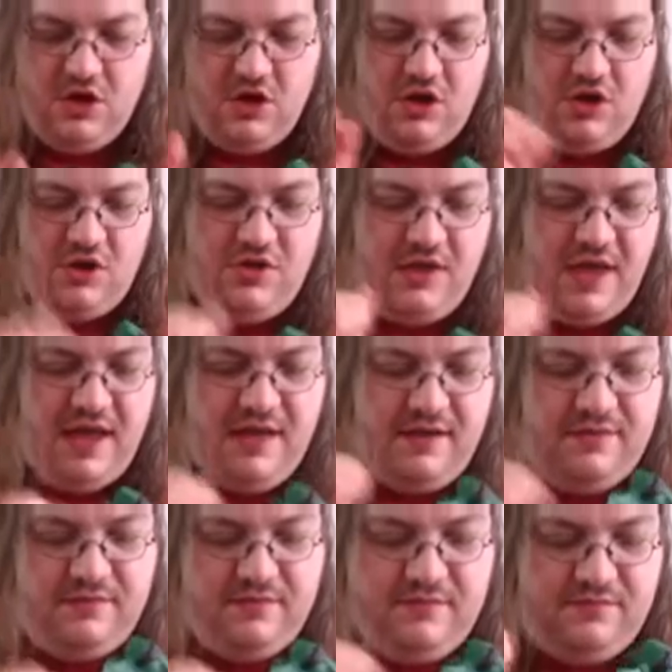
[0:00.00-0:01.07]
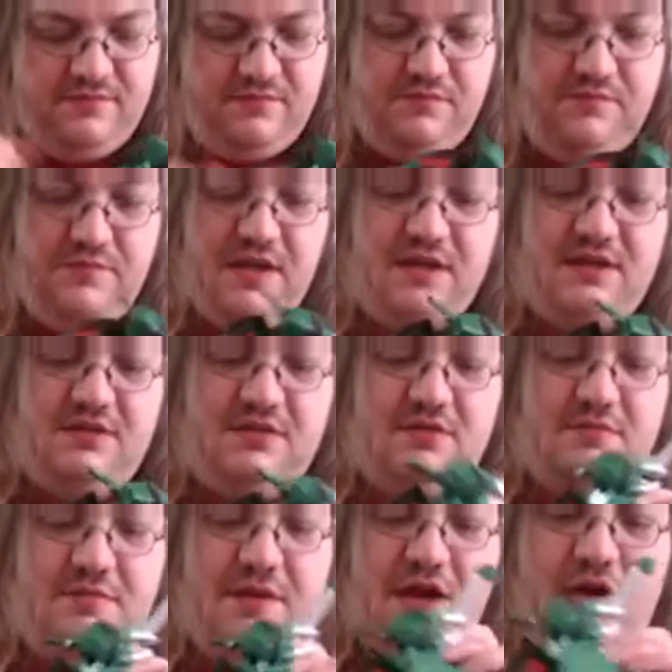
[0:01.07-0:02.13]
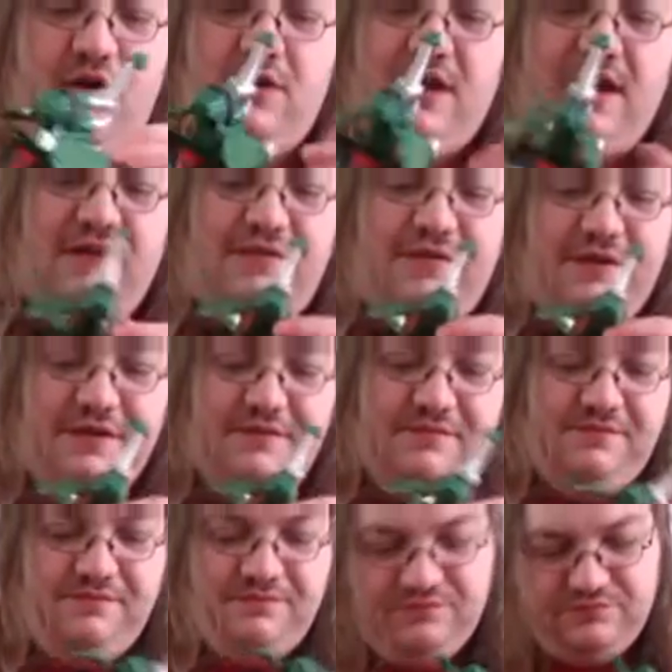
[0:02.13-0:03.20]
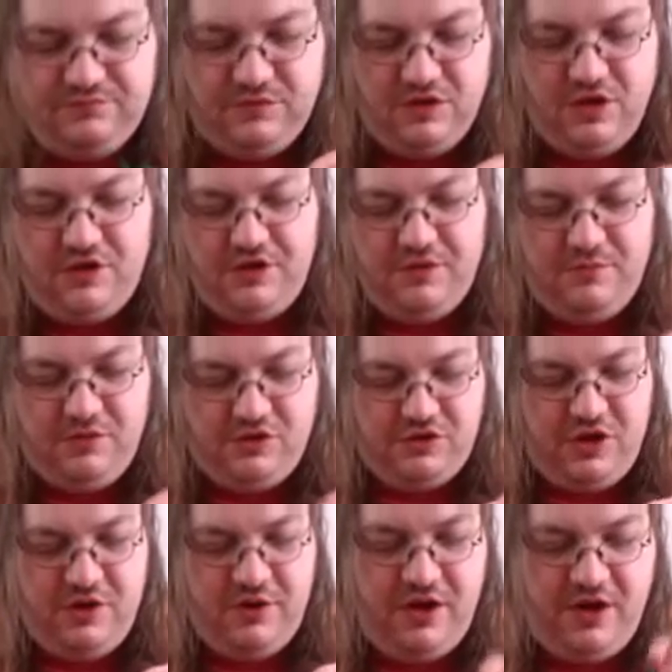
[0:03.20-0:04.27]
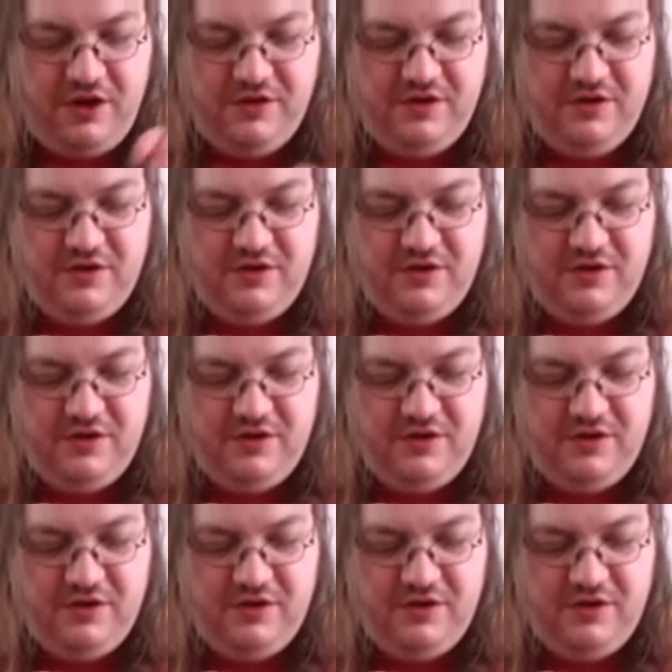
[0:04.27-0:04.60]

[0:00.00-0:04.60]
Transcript: Other than that, big old elephant. Nothing much going on.